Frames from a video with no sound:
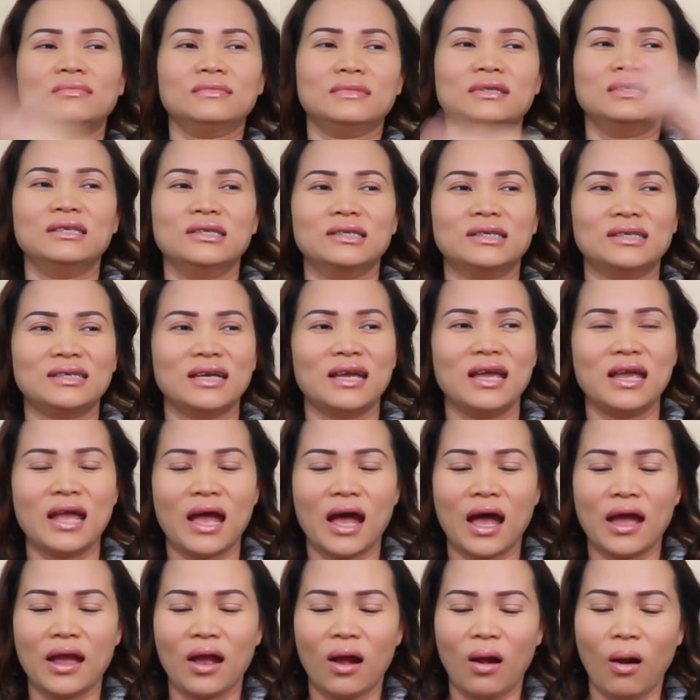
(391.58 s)
You see,
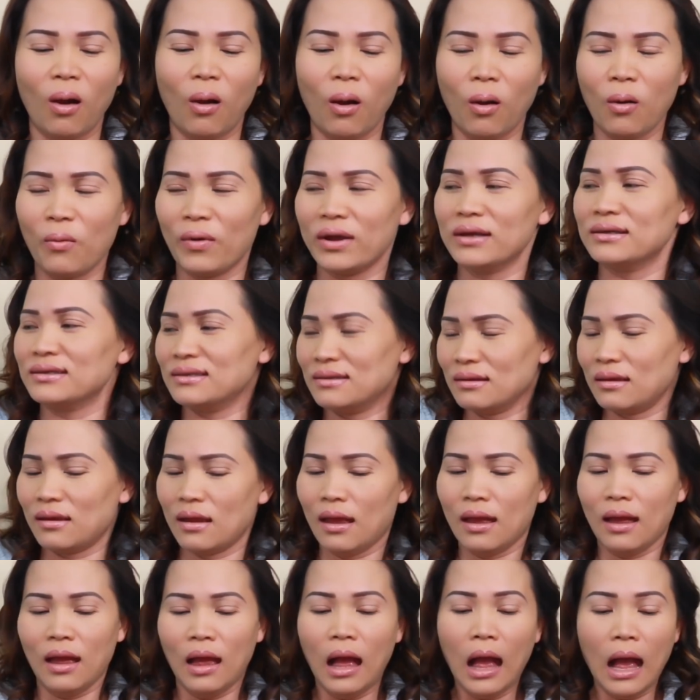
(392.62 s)
I'm always
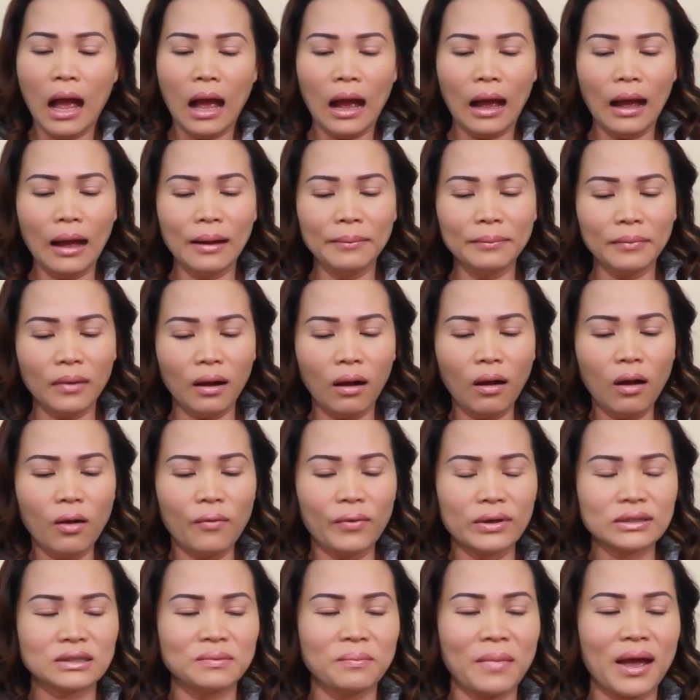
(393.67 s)

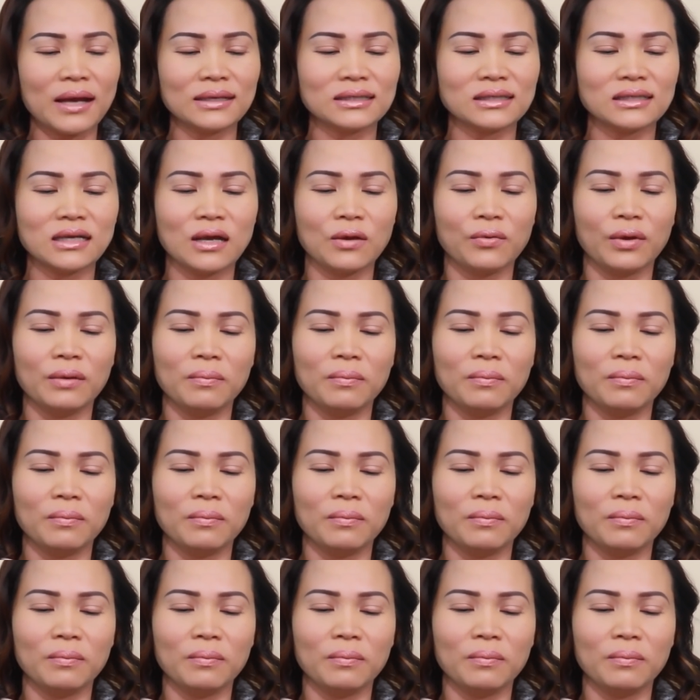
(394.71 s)
messy